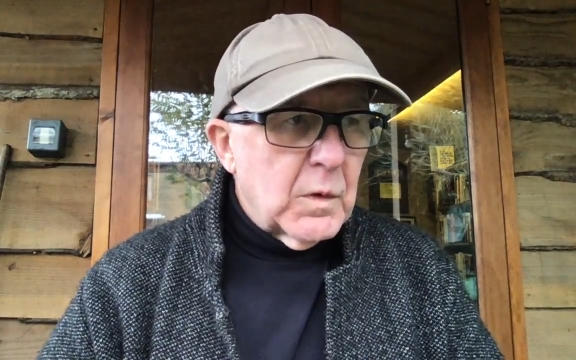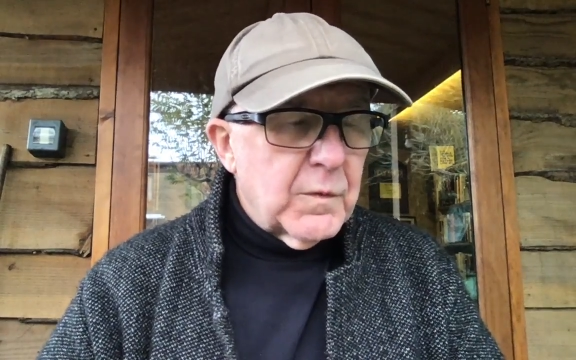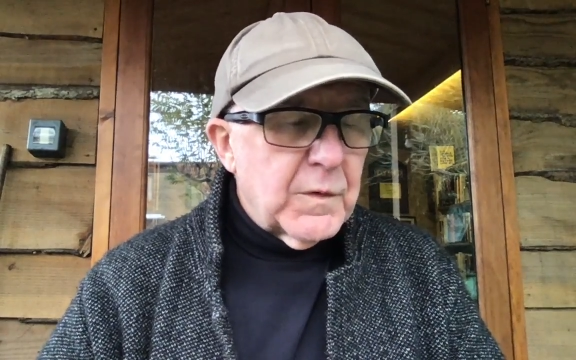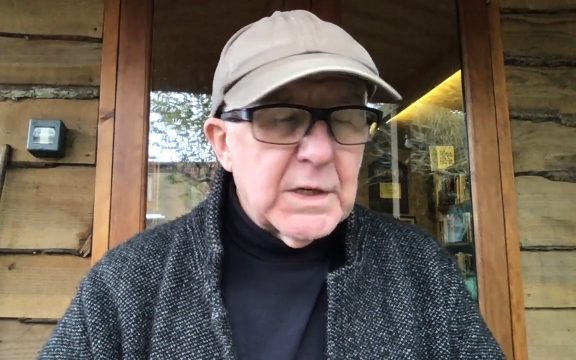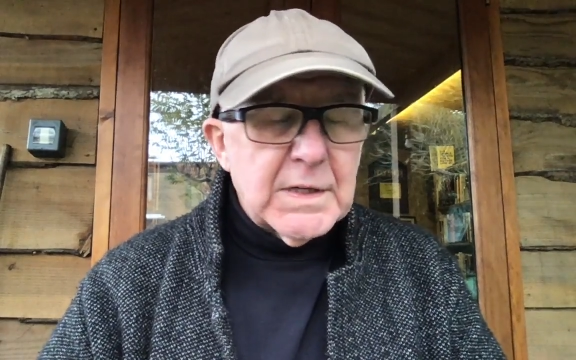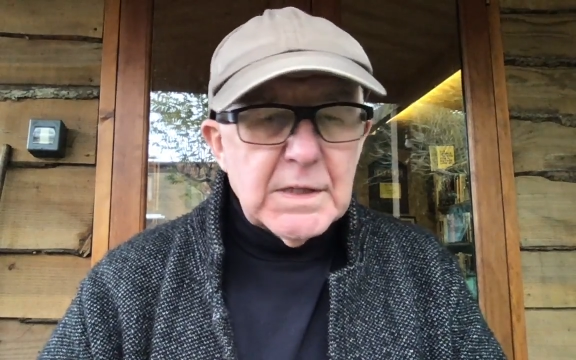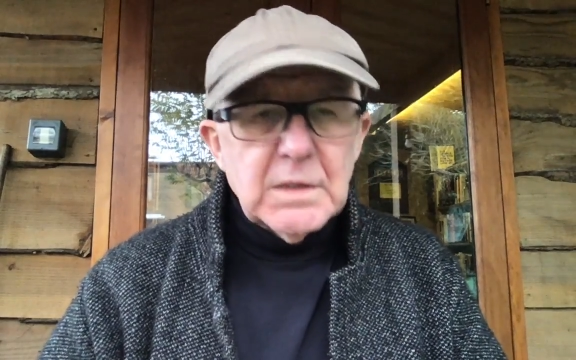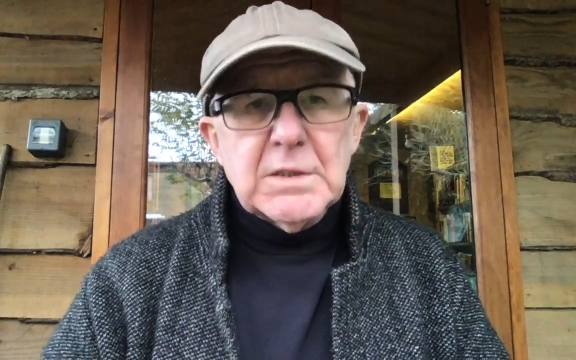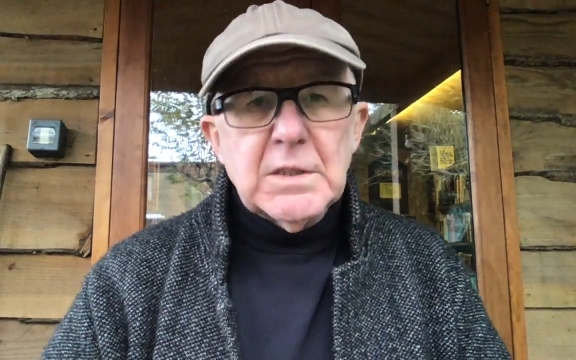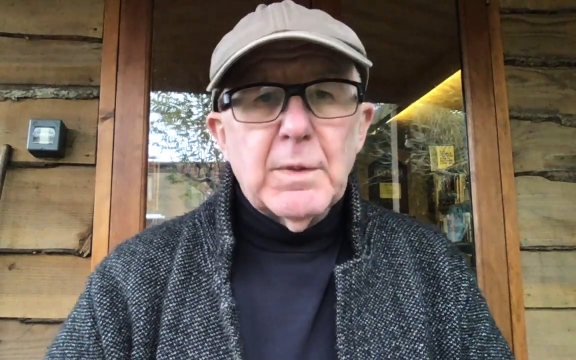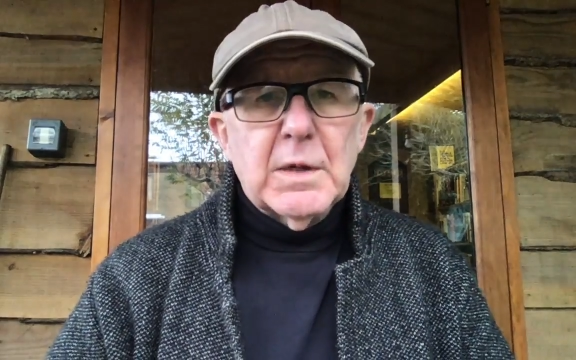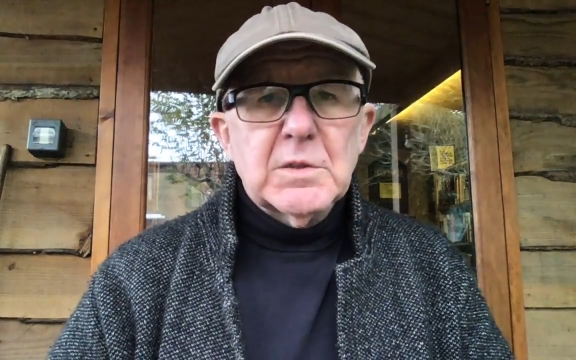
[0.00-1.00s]
feeling
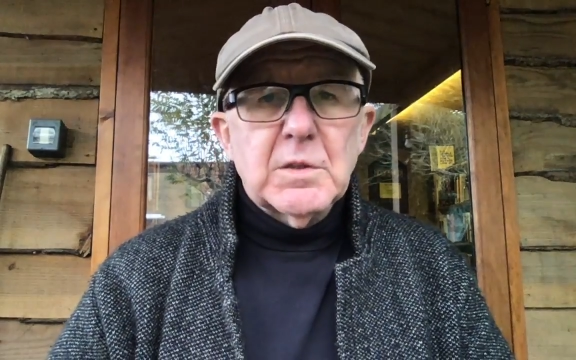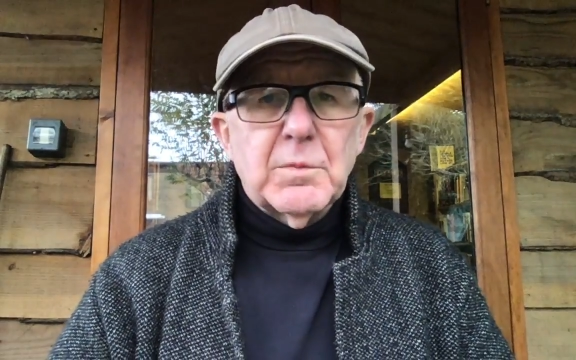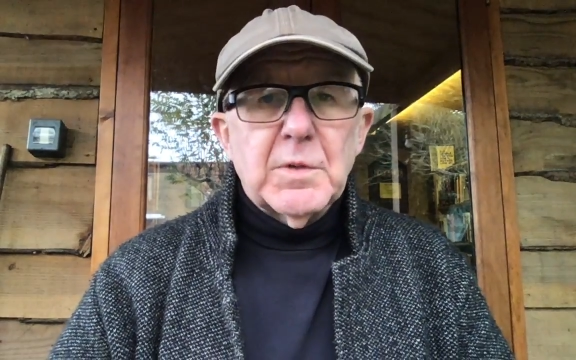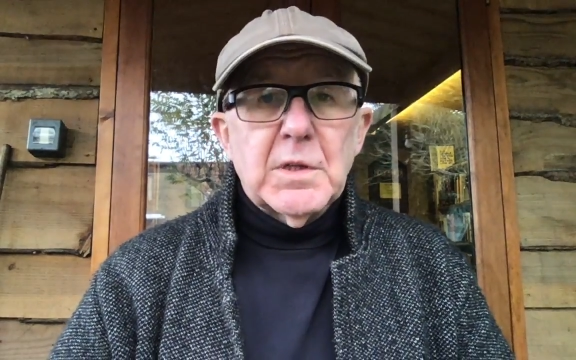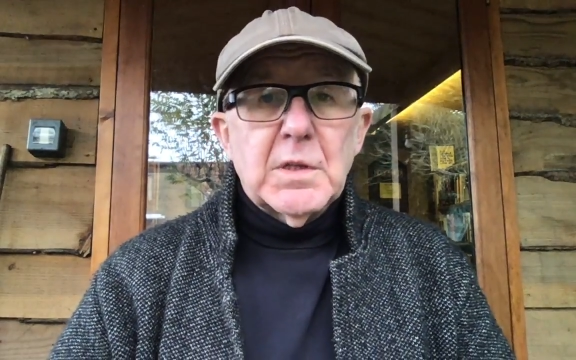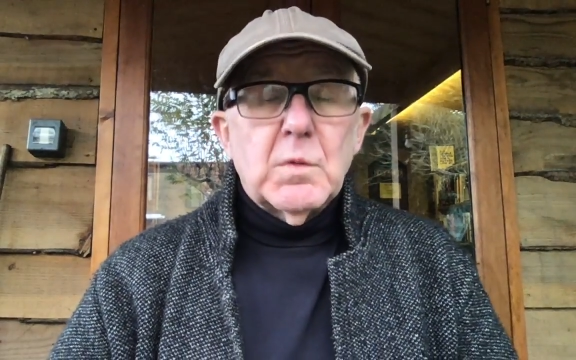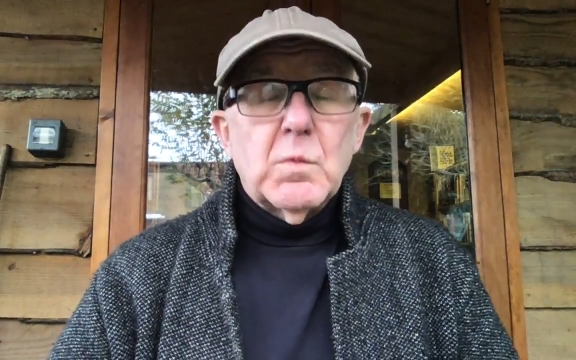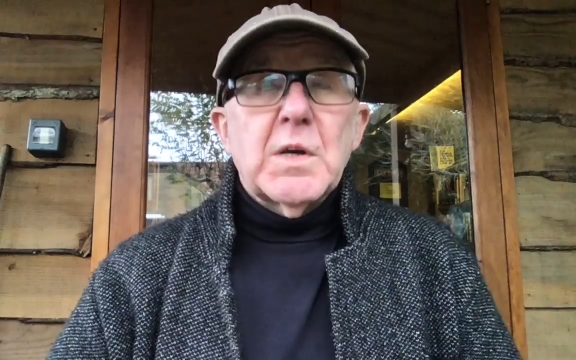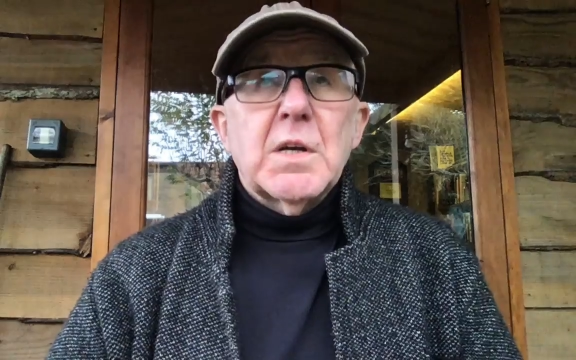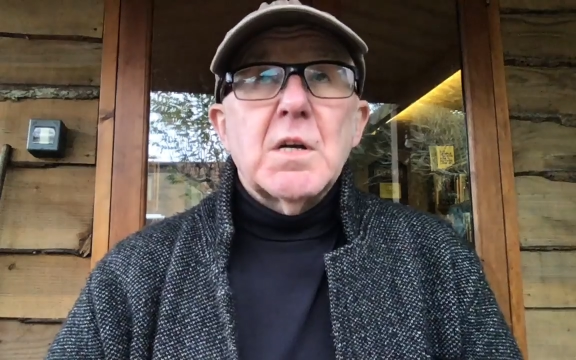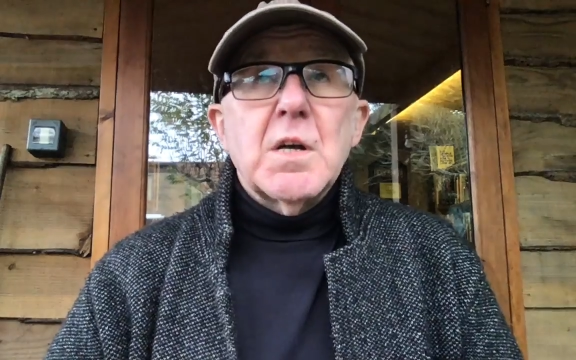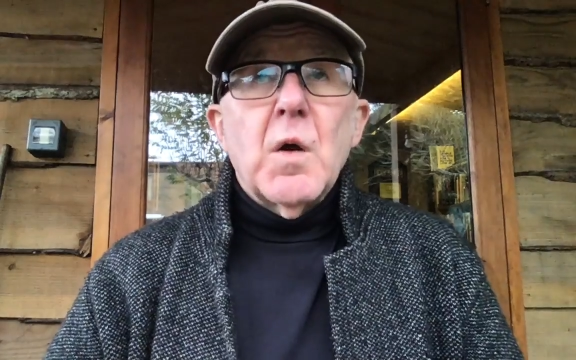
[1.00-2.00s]
guilty about something that we
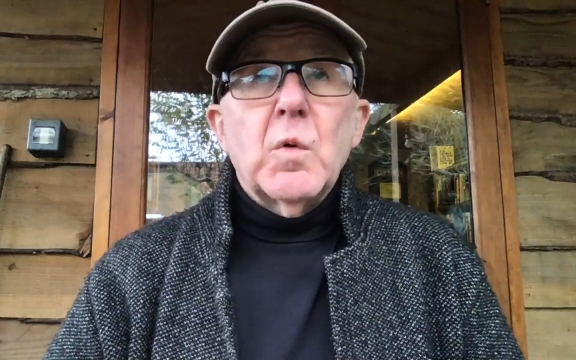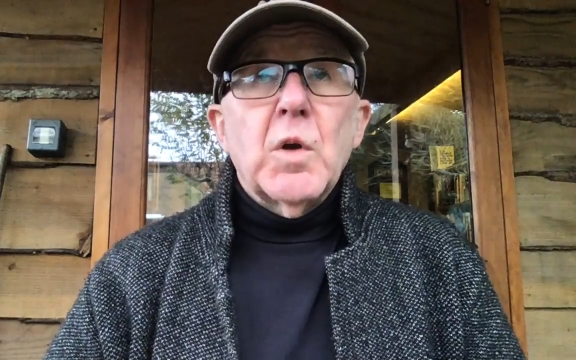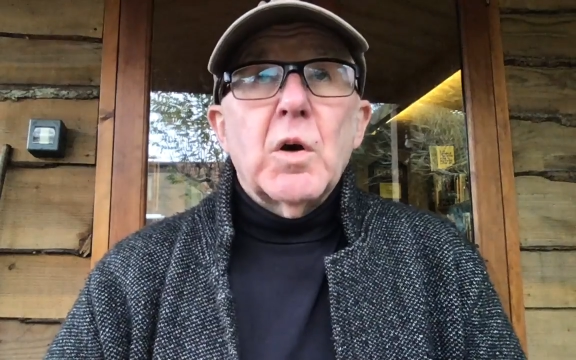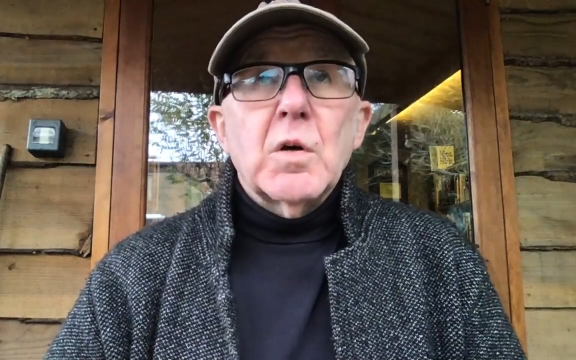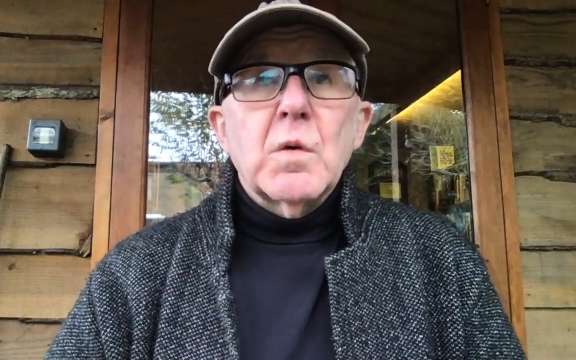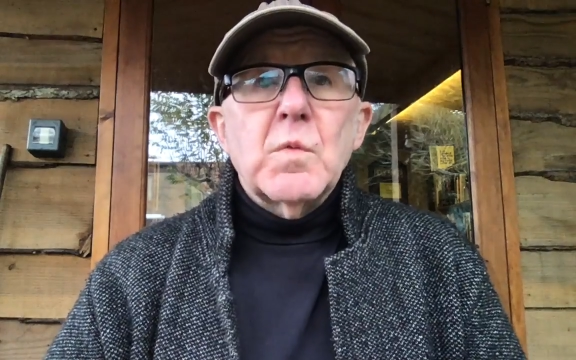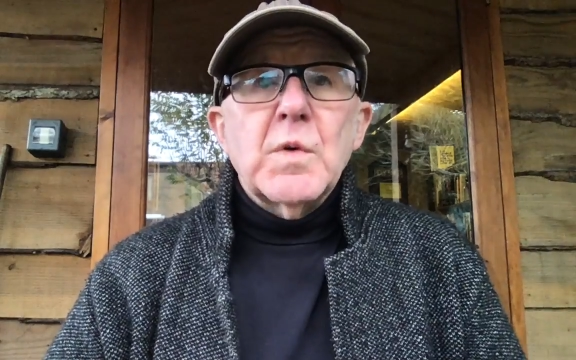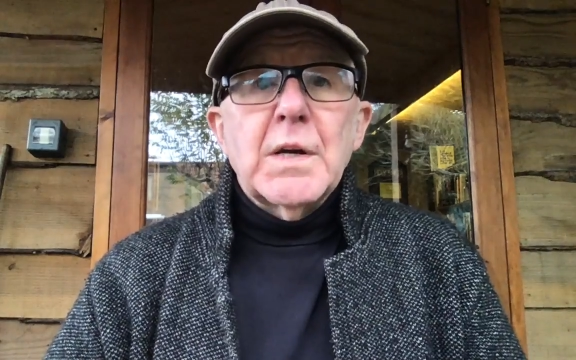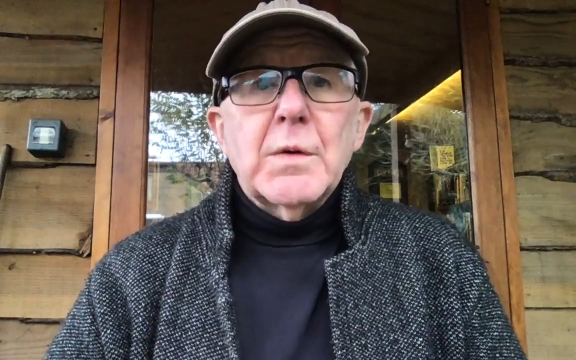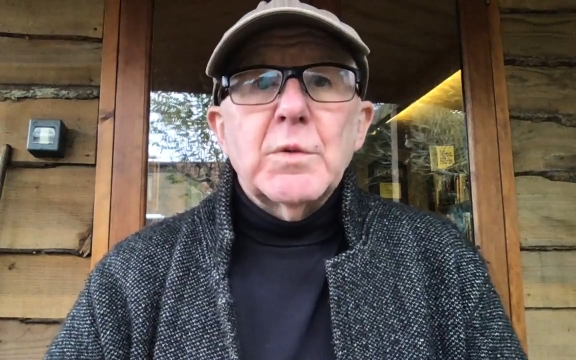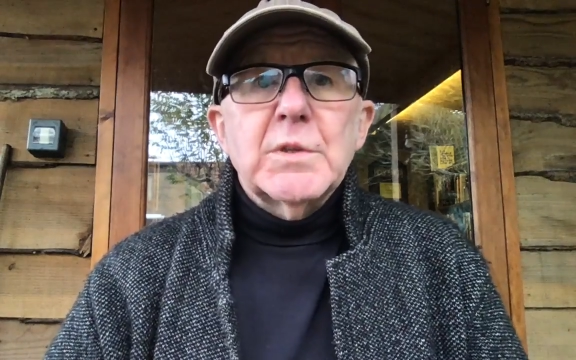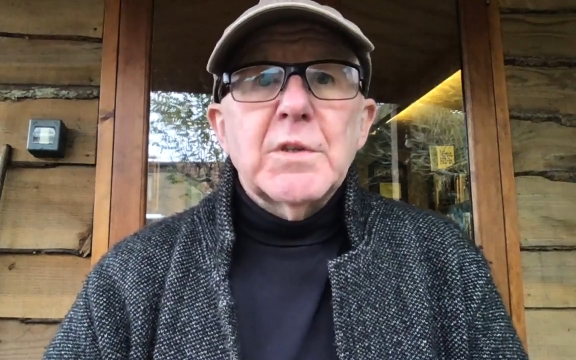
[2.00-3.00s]
can no longer
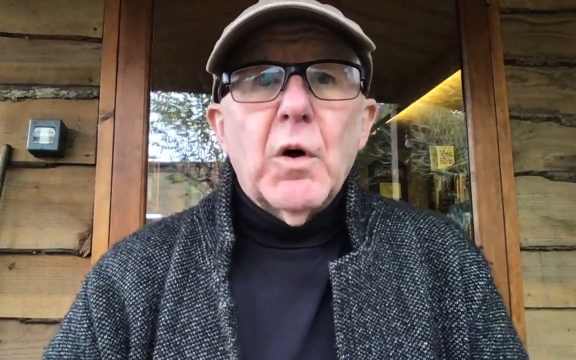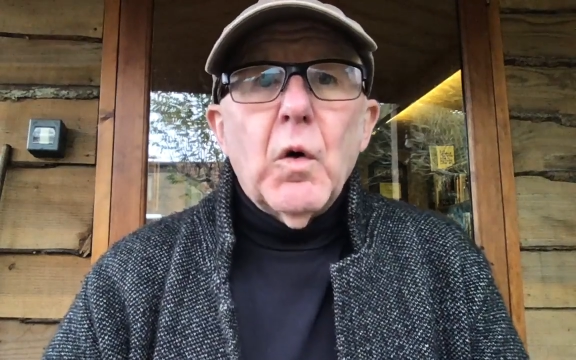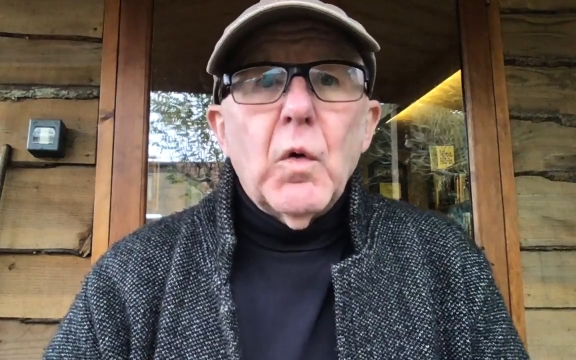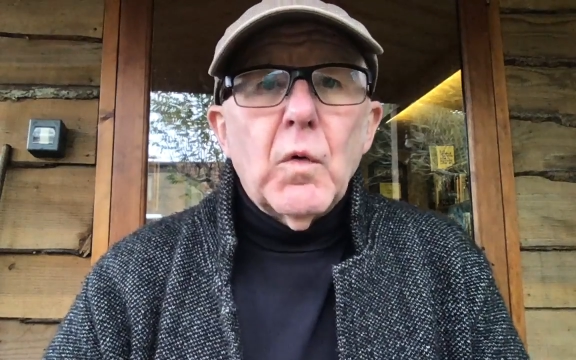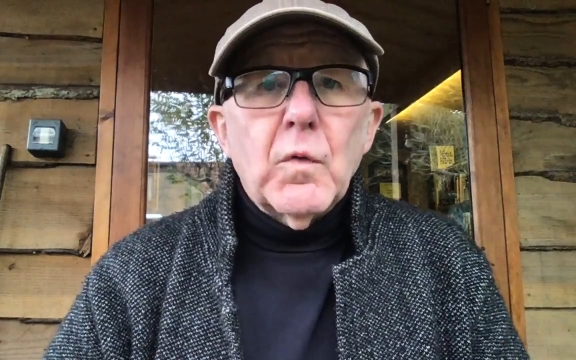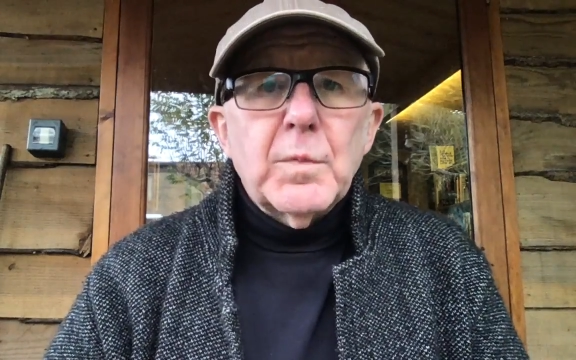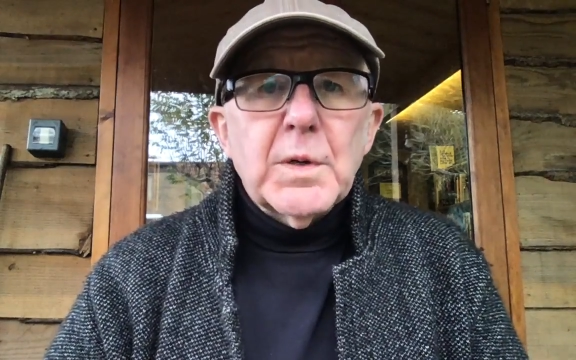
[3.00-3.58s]
really resolve